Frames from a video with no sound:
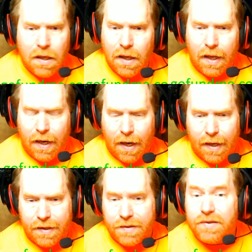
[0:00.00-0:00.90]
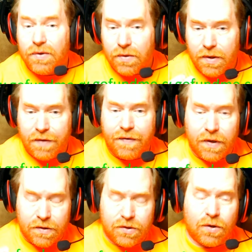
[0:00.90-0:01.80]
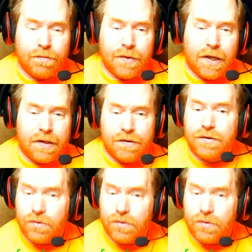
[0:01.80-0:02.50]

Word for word: and I could still live here and